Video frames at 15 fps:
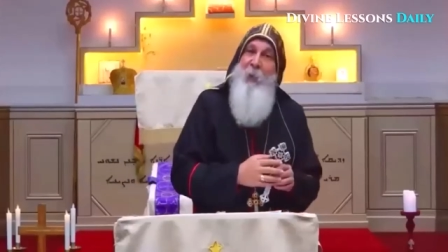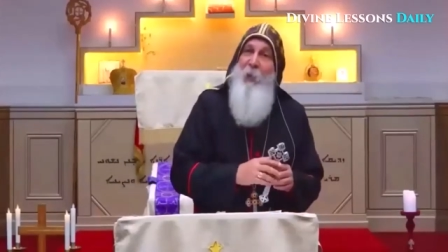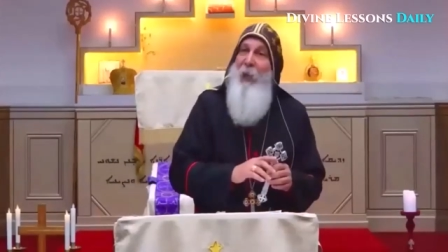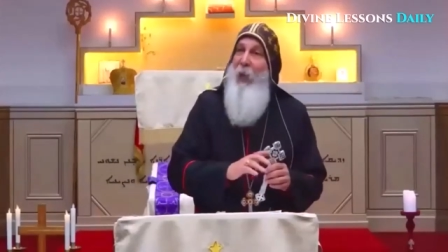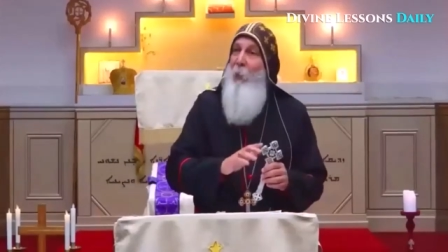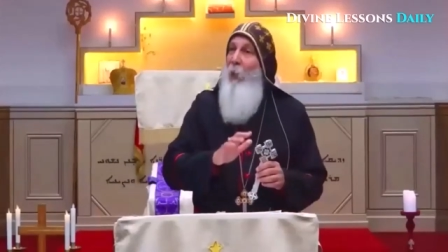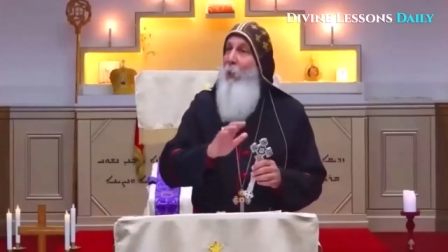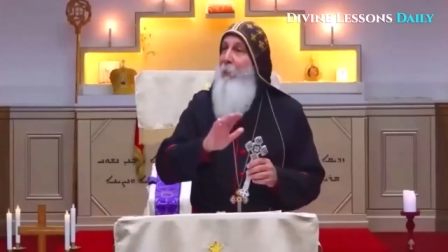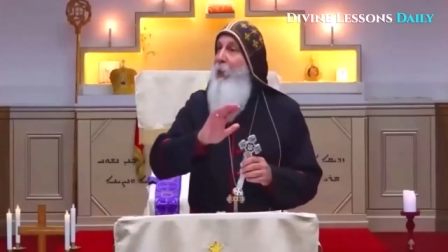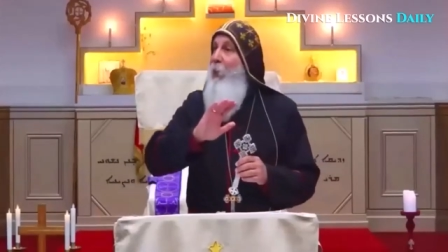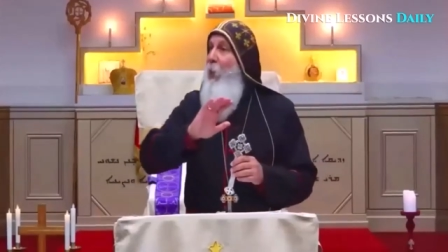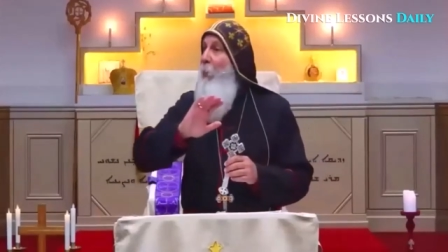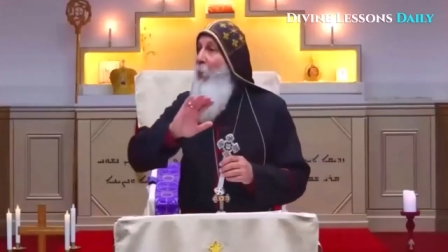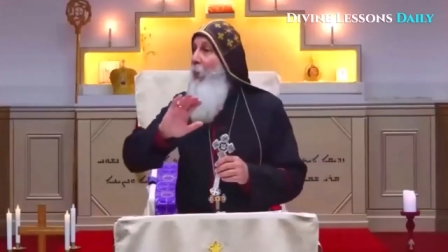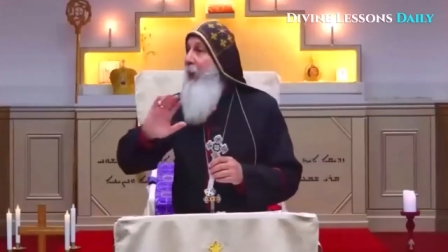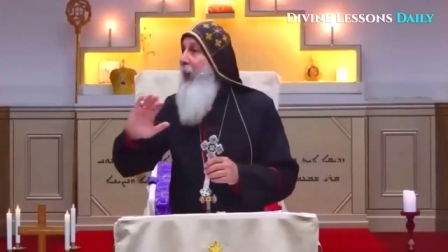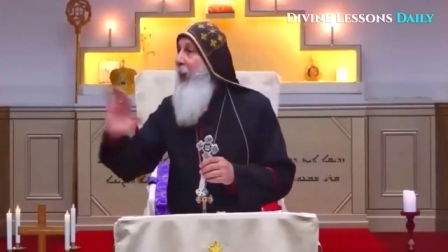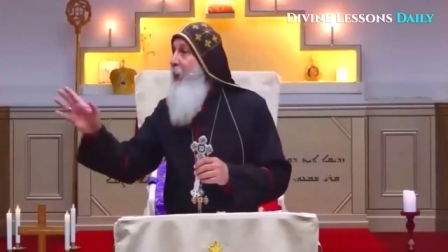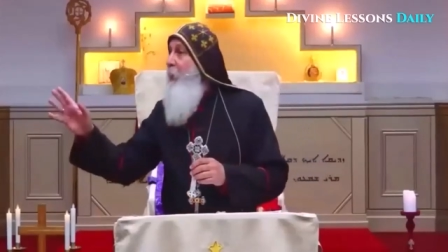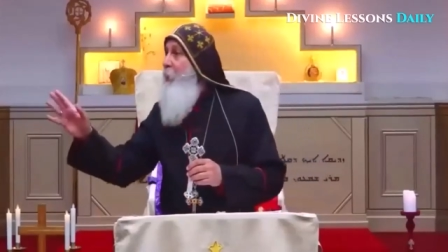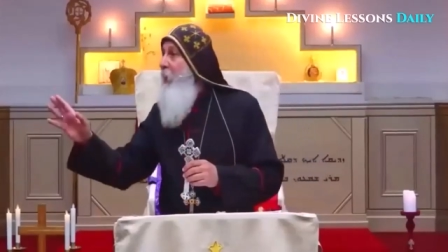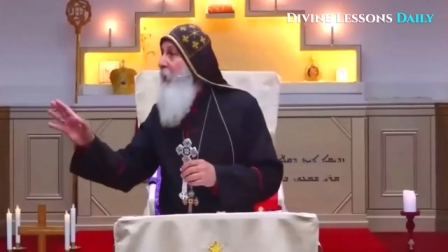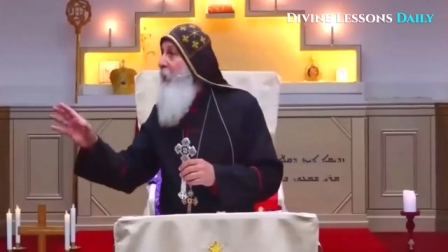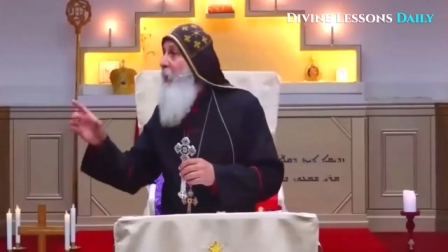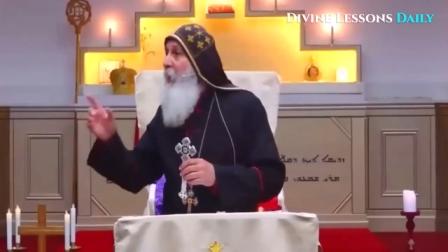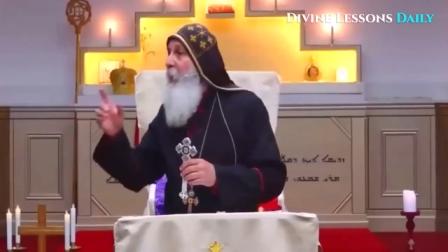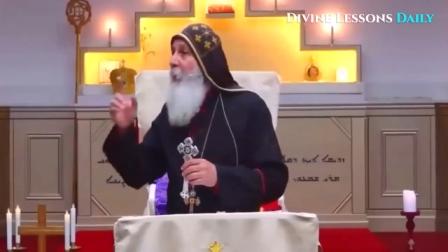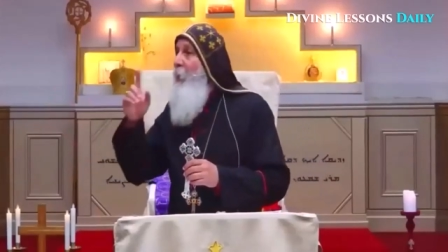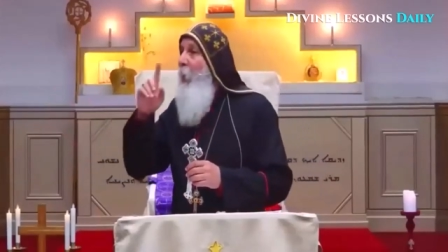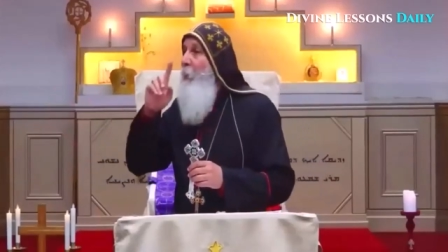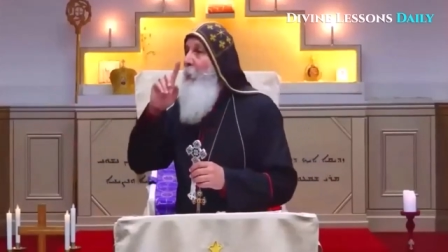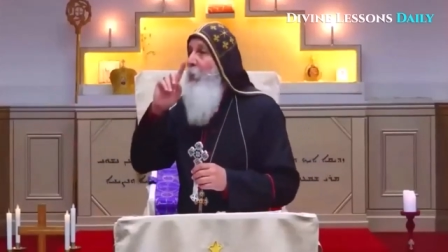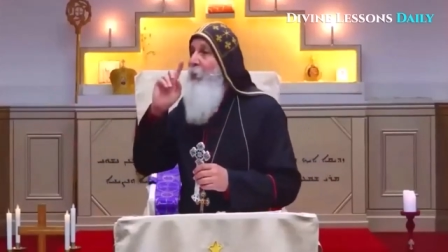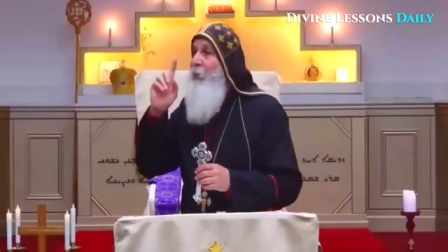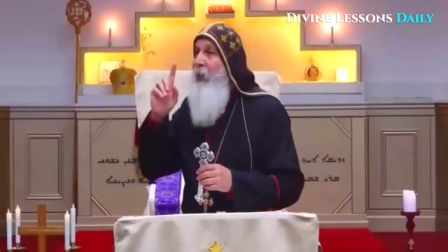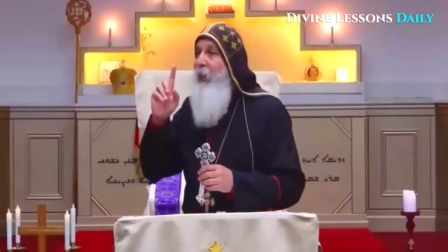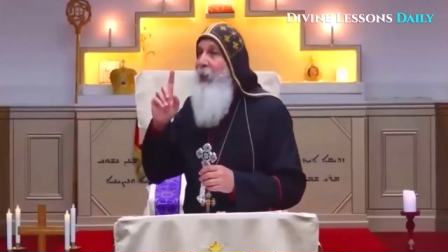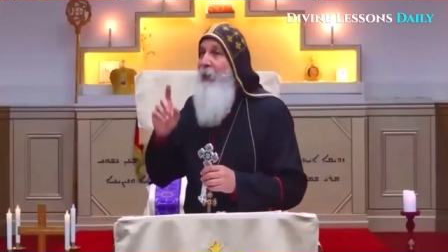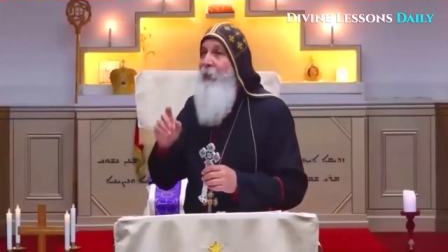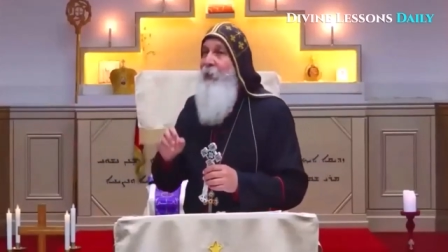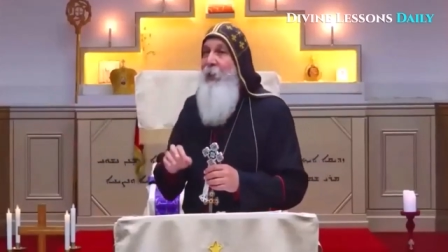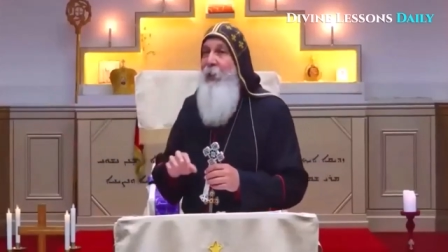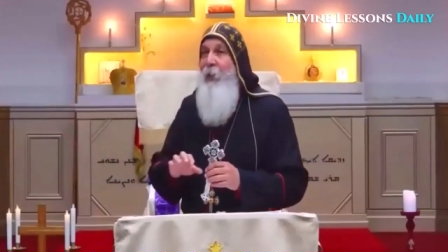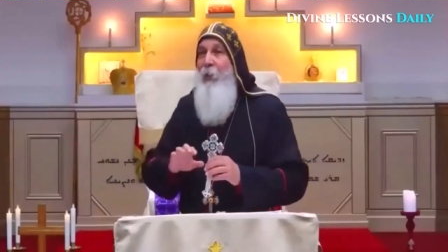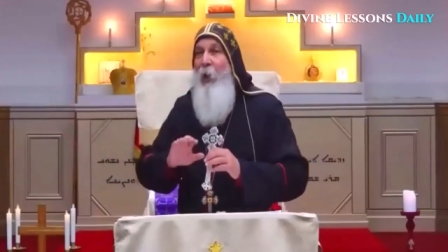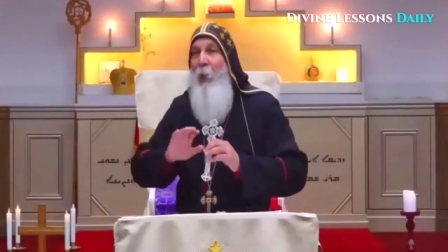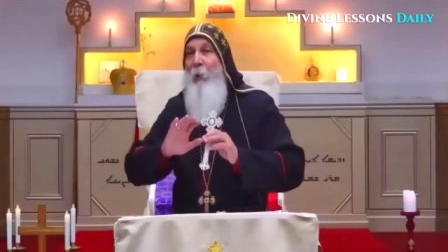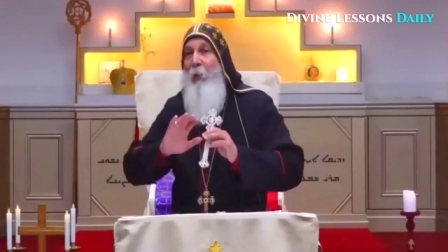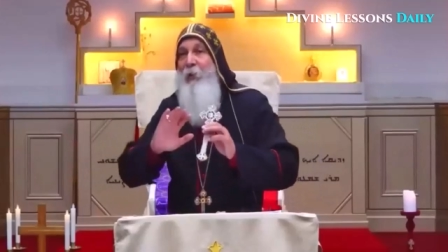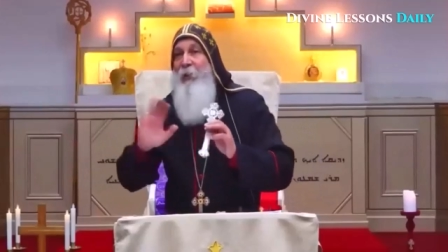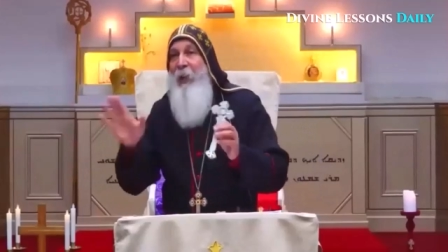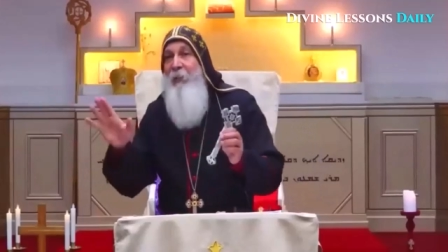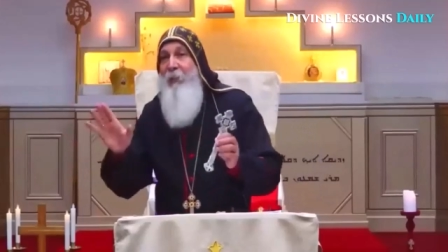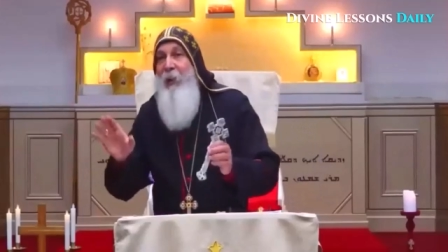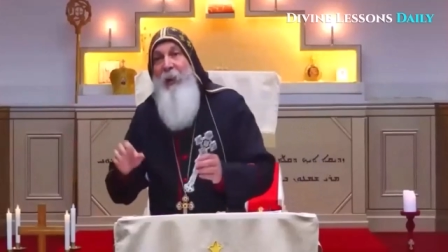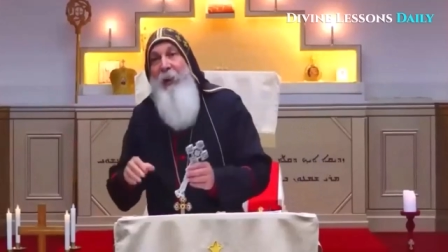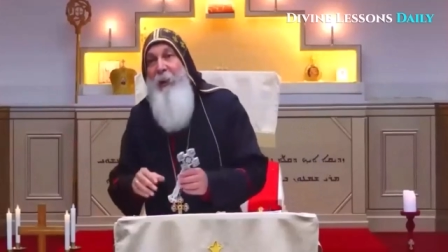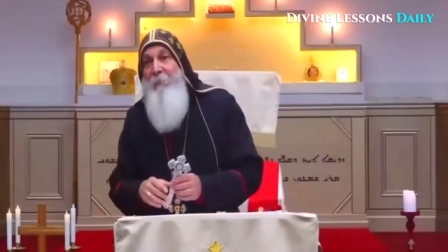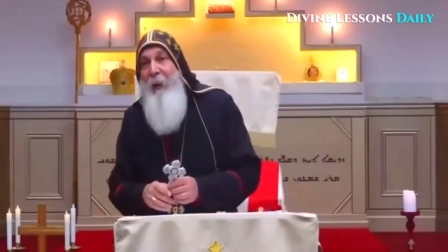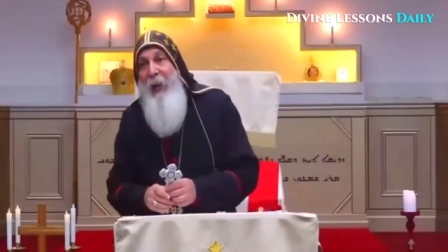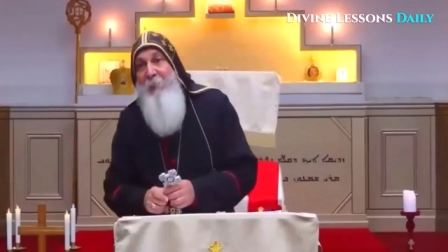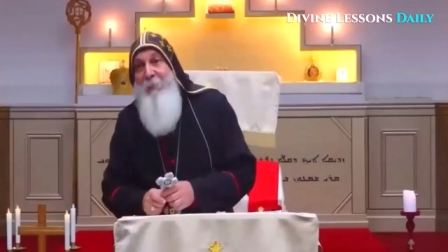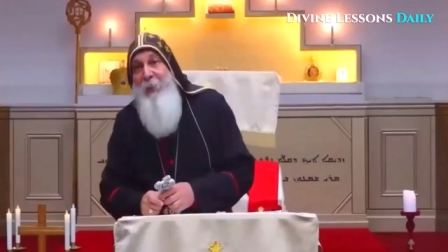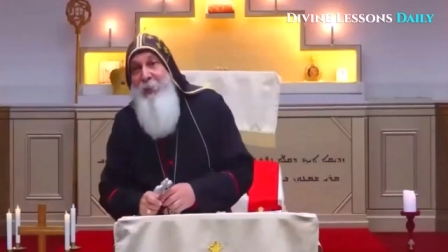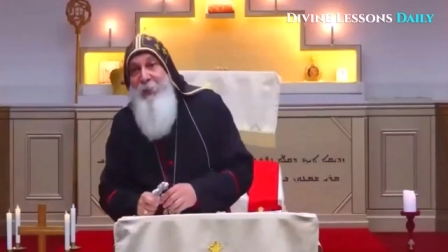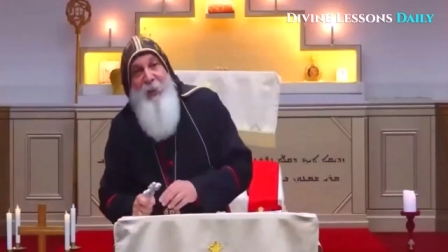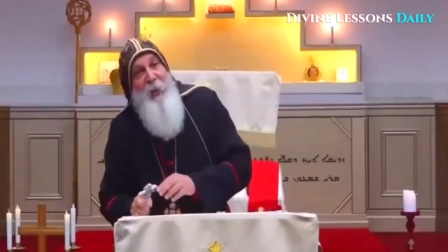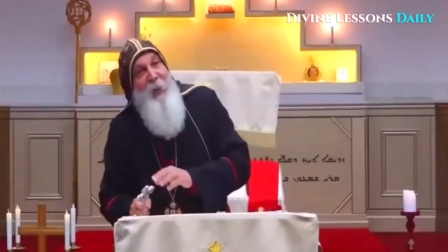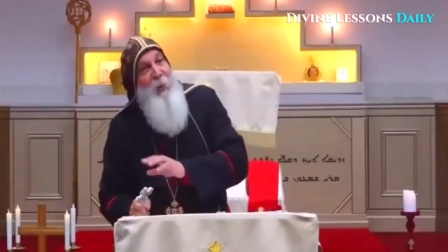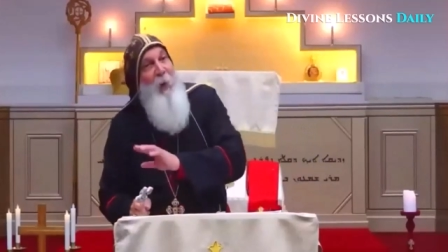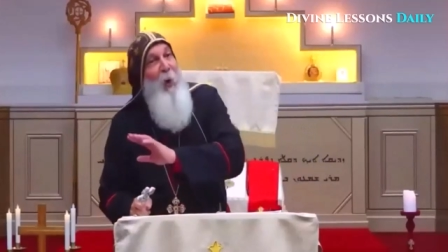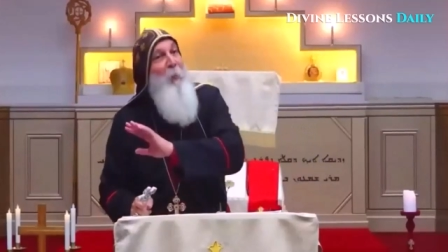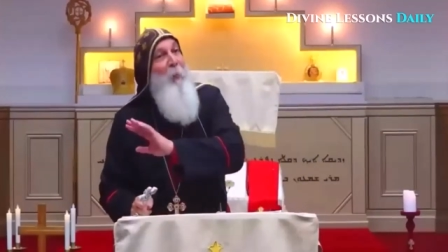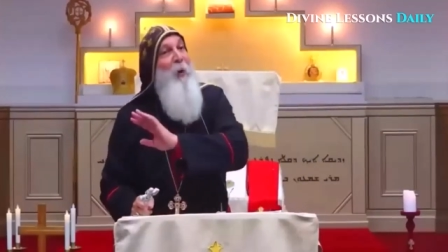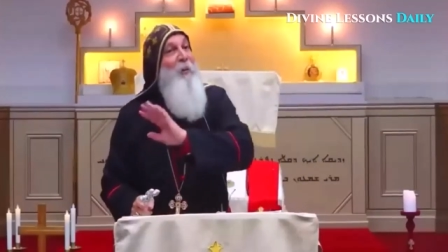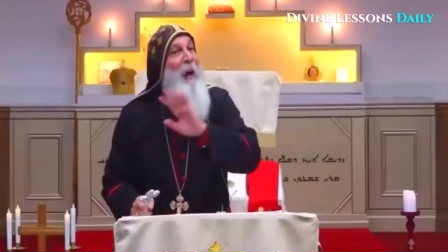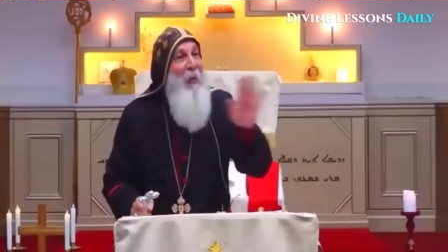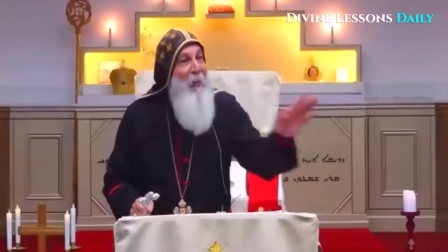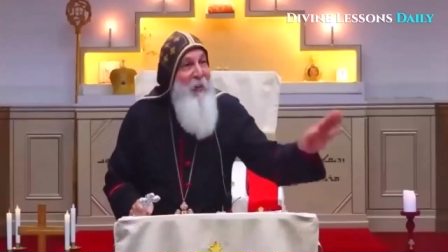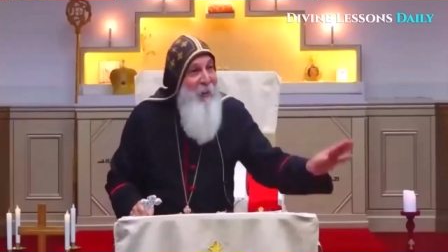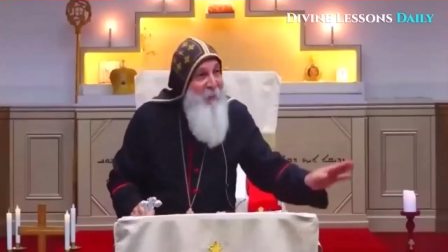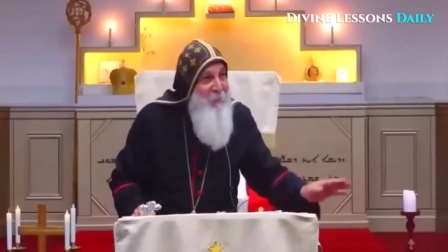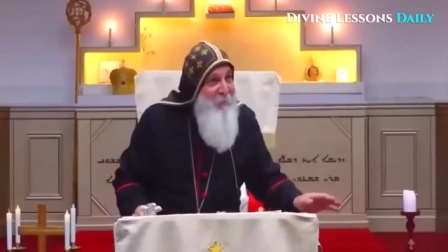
There will be no more aging, no more tears, no more Centrelink payments, no more nothing.